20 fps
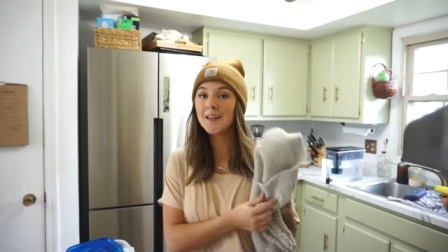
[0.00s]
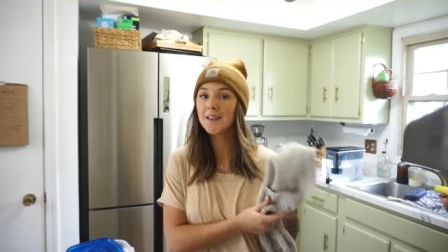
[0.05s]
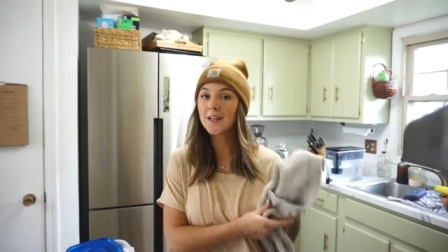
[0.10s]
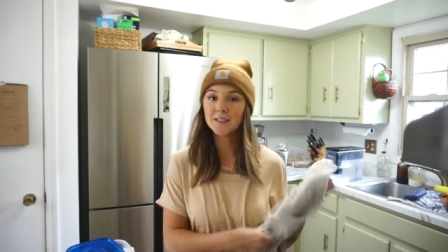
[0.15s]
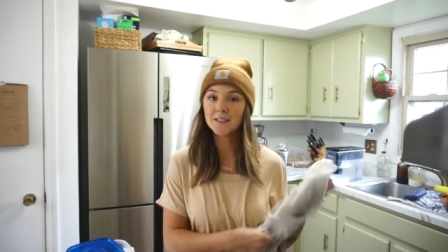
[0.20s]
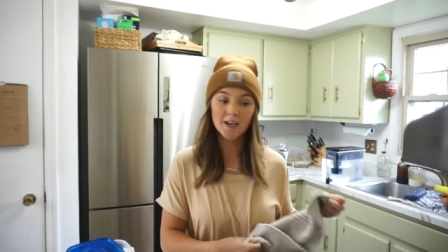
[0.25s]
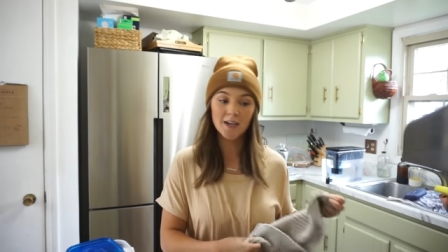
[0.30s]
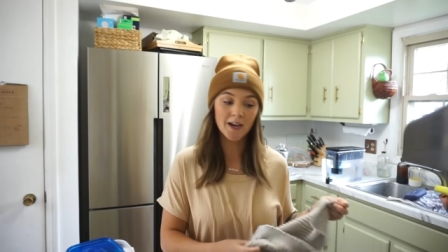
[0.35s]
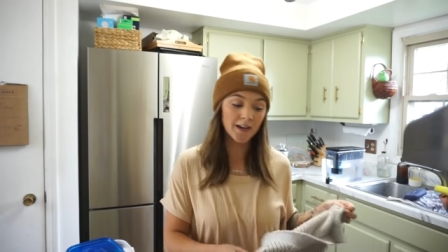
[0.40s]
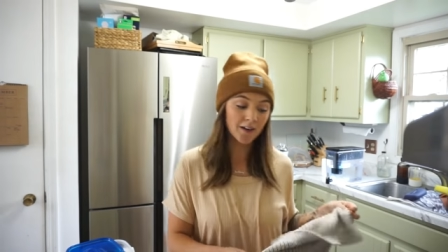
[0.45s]

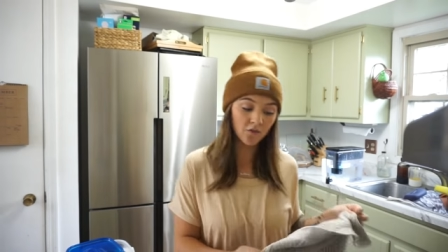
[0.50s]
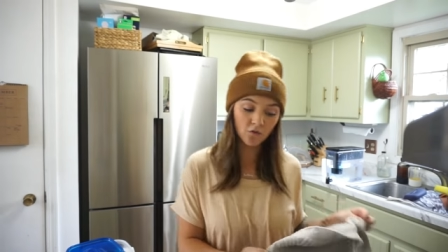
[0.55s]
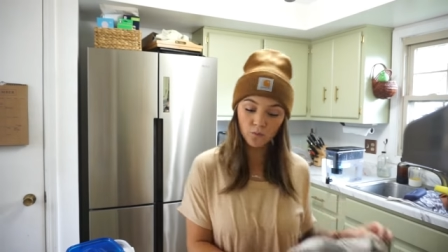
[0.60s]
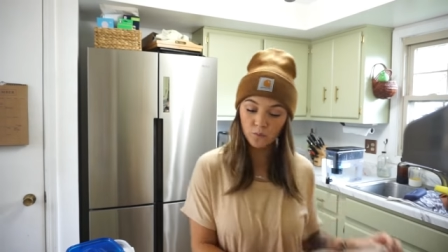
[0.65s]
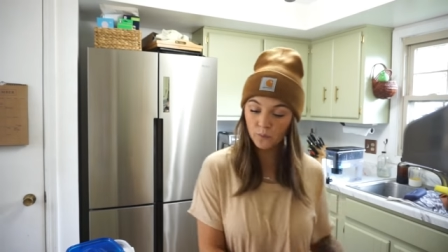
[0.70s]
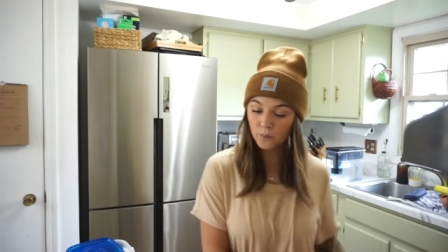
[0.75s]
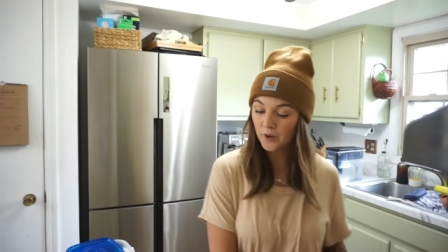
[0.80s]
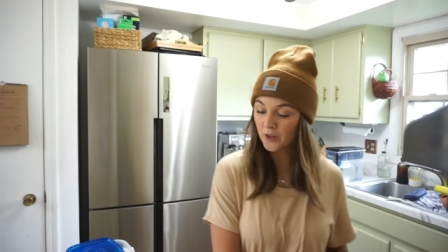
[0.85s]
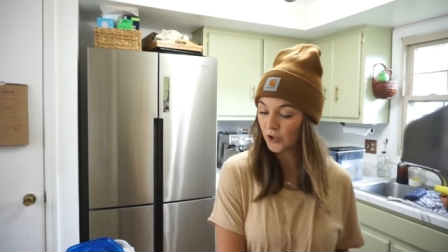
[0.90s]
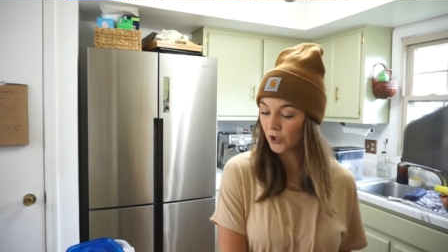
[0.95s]
That's kind
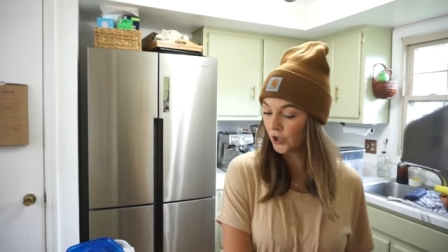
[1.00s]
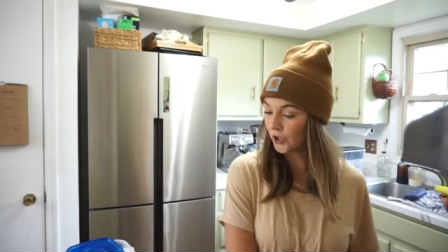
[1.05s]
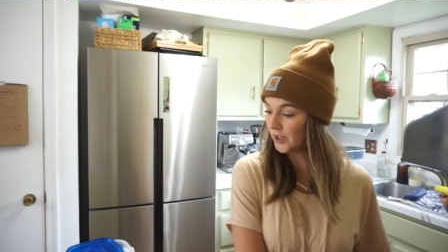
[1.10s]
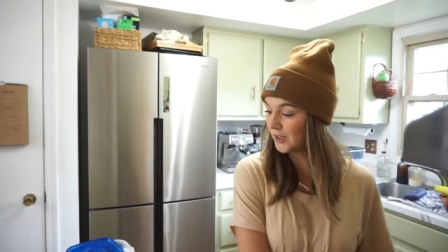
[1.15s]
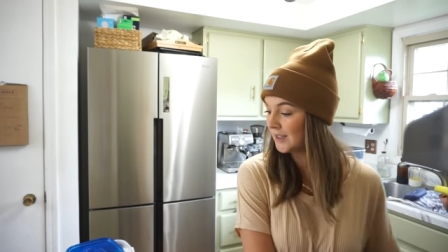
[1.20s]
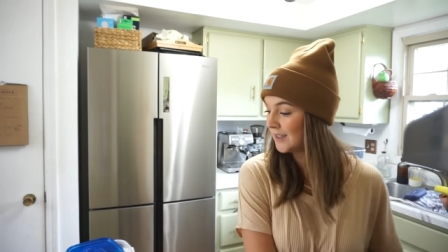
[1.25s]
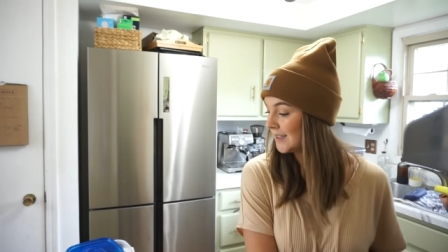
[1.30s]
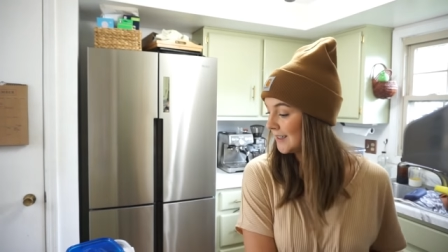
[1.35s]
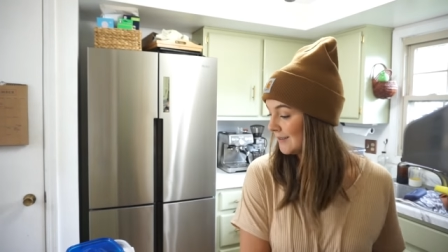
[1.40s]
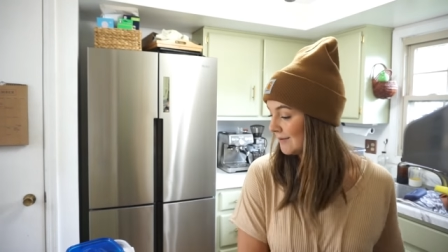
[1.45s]
of
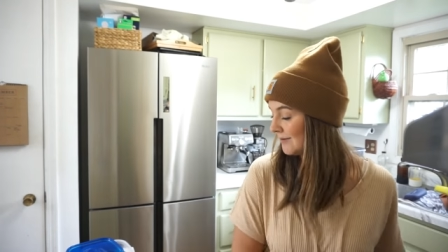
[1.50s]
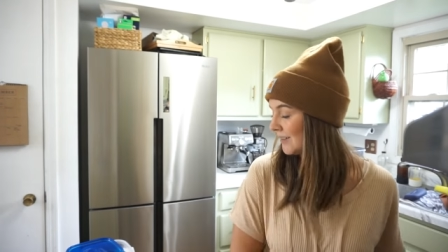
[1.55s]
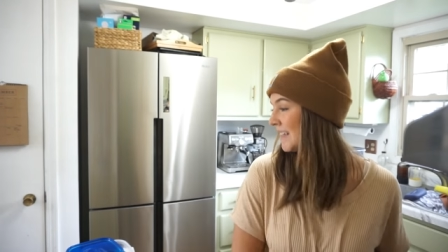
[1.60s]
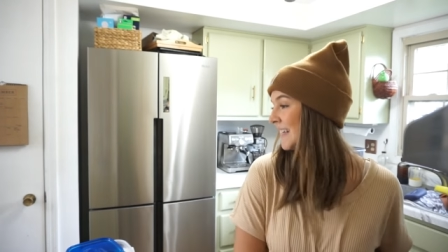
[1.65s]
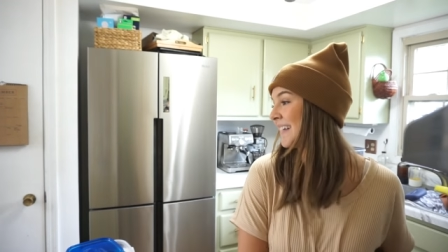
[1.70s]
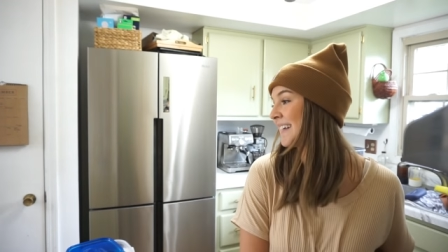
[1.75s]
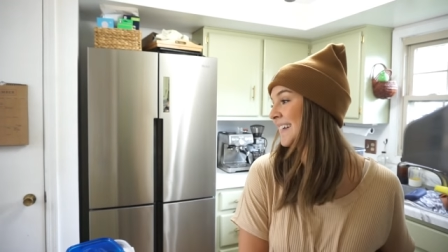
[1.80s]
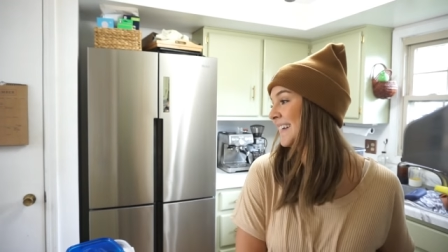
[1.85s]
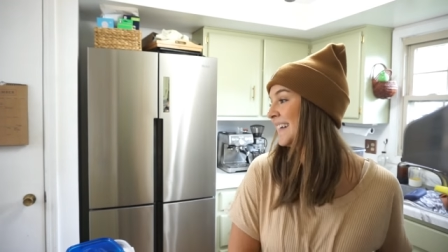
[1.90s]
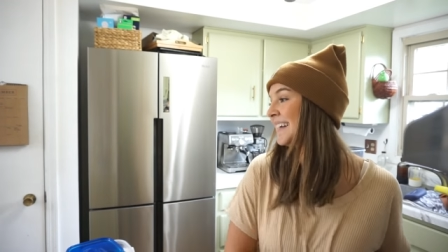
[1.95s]
motherhood and
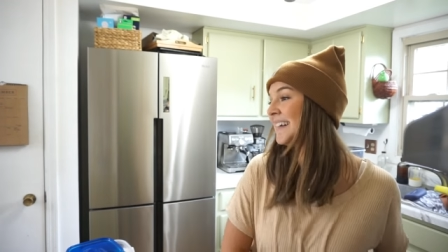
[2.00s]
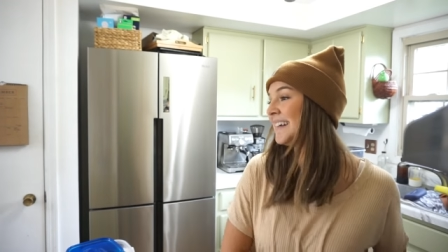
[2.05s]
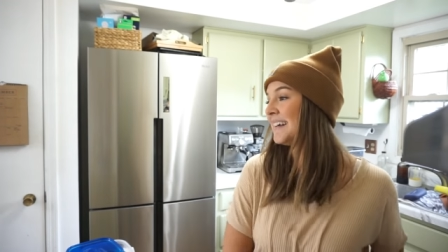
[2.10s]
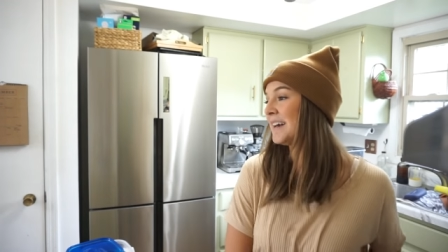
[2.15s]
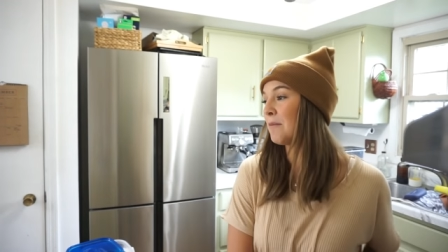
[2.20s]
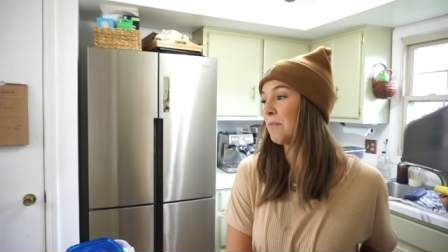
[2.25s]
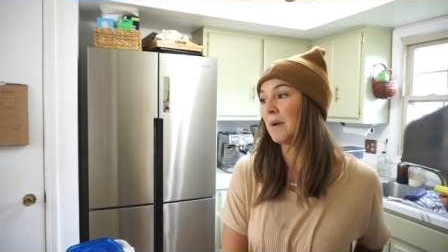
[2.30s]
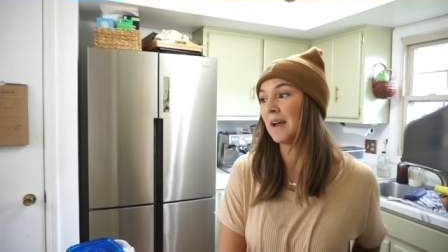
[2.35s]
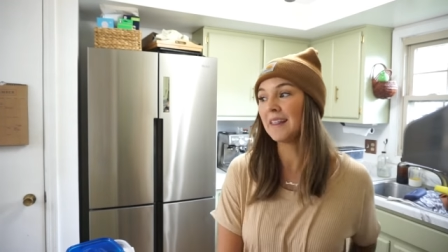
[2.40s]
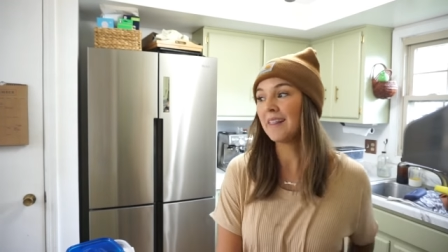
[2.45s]

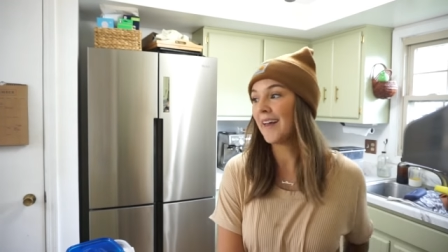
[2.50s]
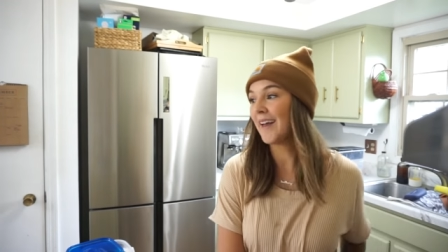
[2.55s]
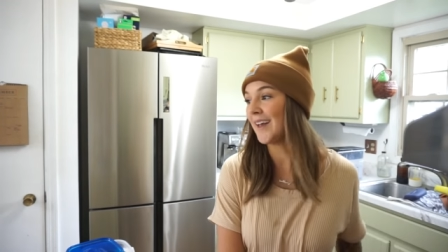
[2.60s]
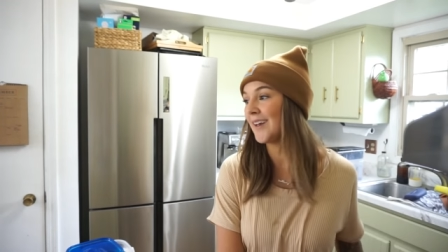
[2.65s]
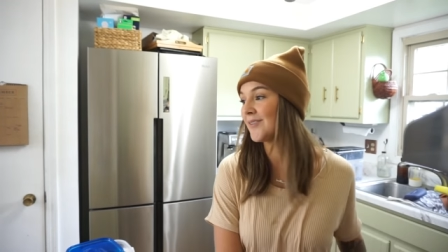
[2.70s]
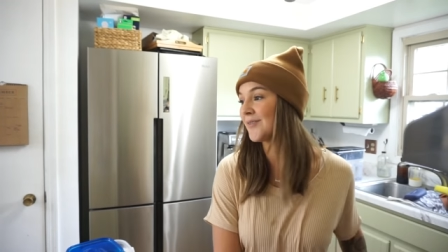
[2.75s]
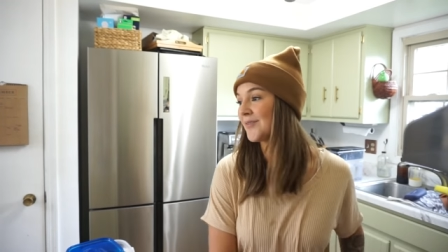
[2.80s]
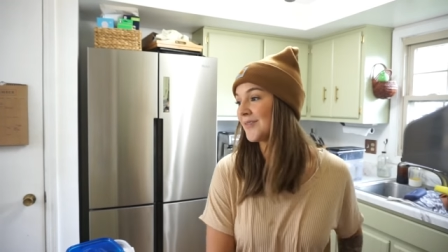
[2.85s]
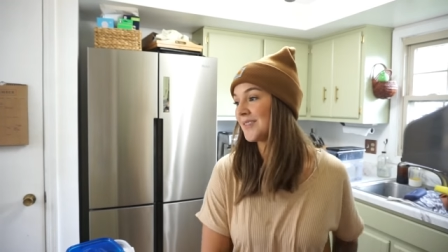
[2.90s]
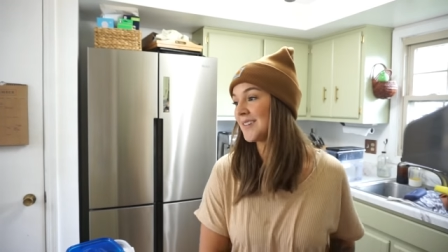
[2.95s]
my
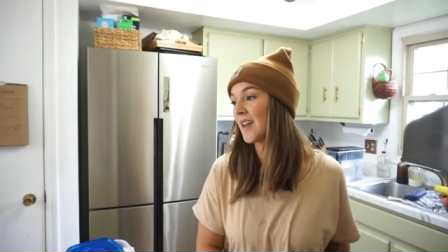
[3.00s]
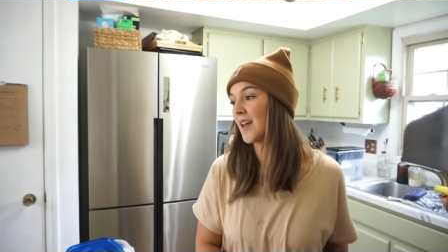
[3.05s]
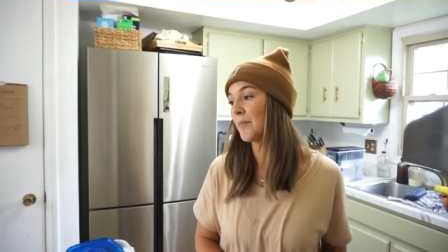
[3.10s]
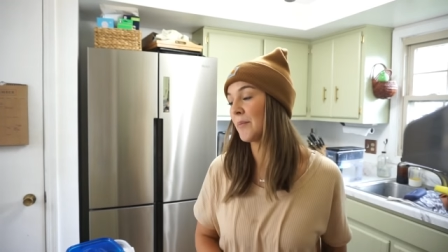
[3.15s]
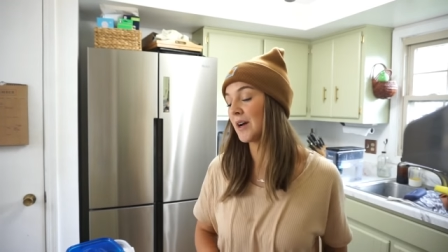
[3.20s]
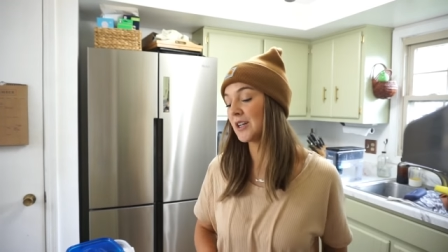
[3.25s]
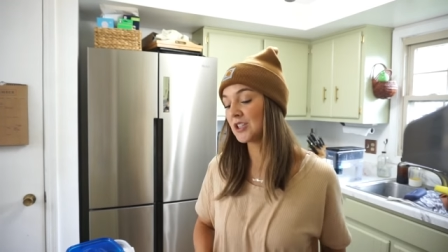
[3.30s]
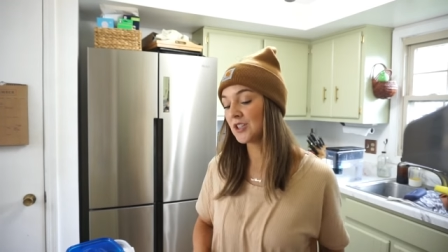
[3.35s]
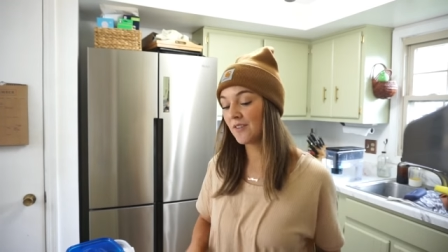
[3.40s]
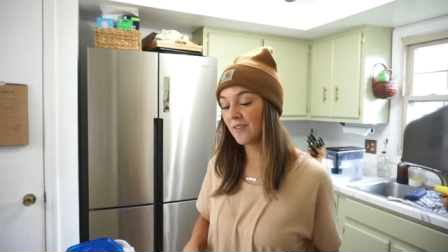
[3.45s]
life.
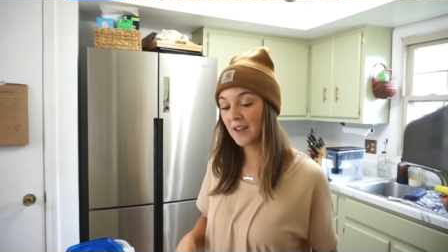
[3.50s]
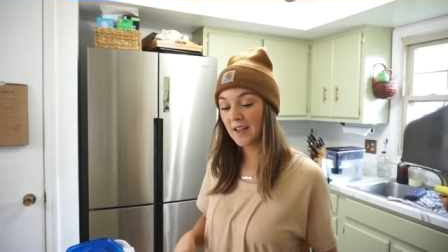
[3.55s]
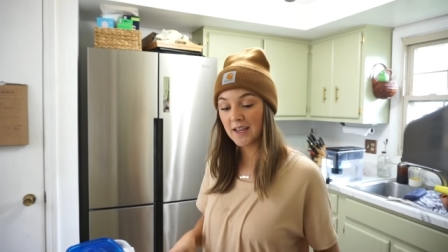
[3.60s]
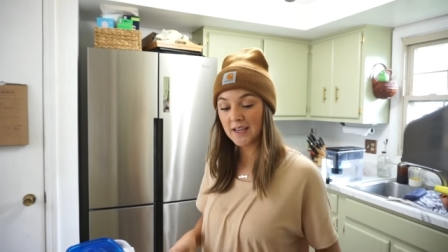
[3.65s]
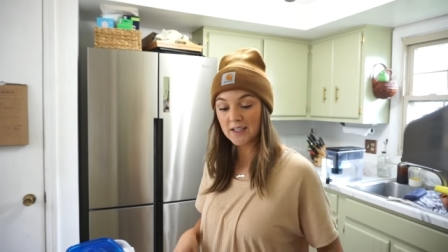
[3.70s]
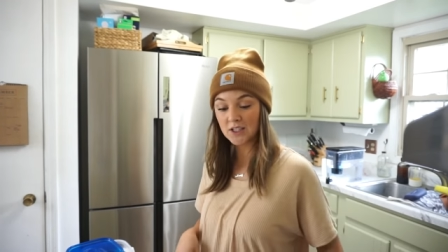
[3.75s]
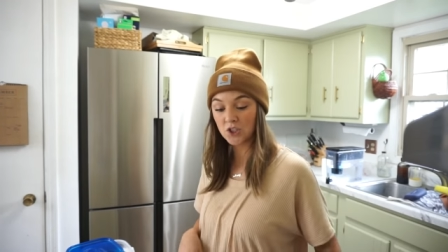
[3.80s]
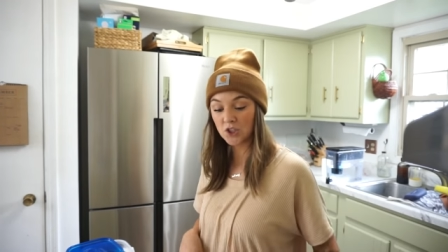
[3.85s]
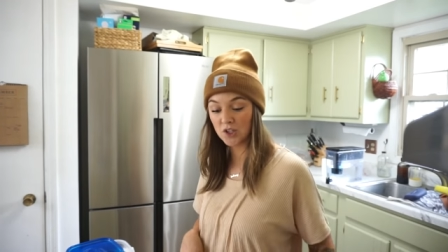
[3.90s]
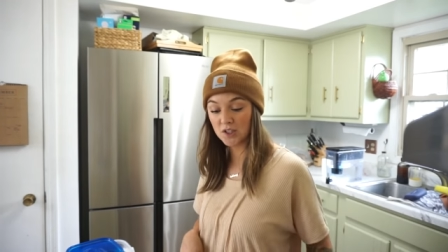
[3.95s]
Much of it
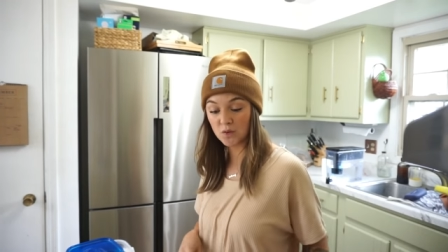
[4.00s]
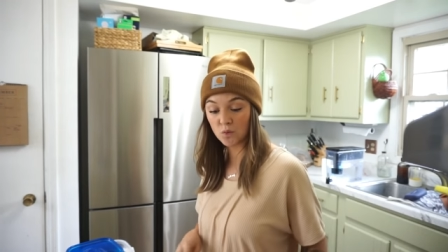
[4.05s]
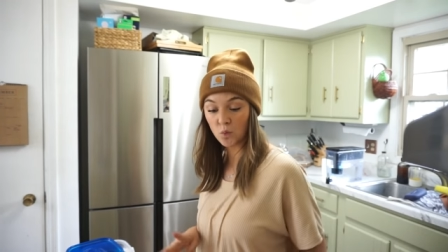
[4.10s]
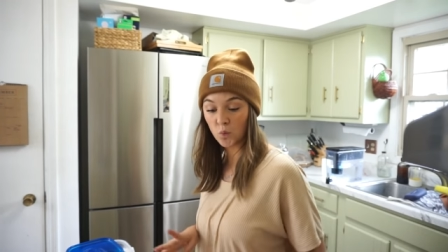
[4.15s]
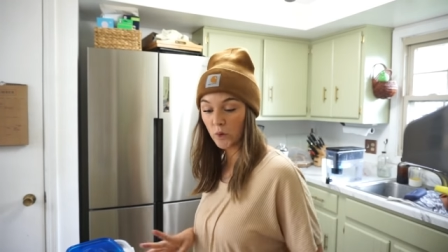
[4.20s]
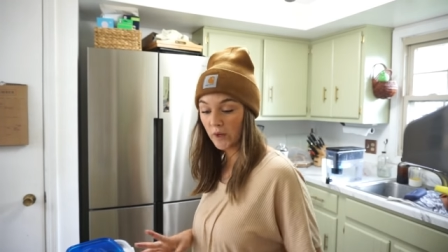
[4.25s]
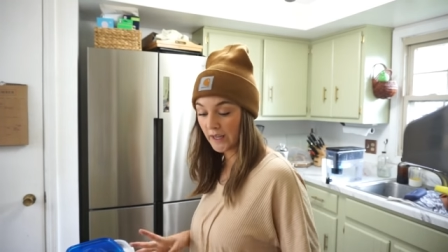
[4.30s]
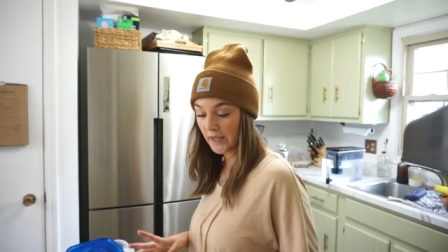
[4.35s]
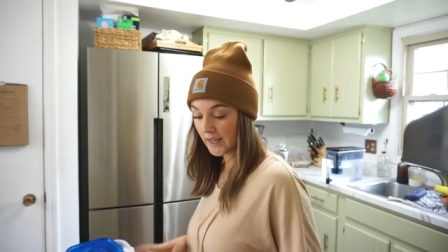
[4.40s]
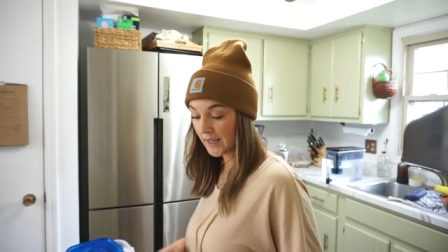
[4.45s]
is just winging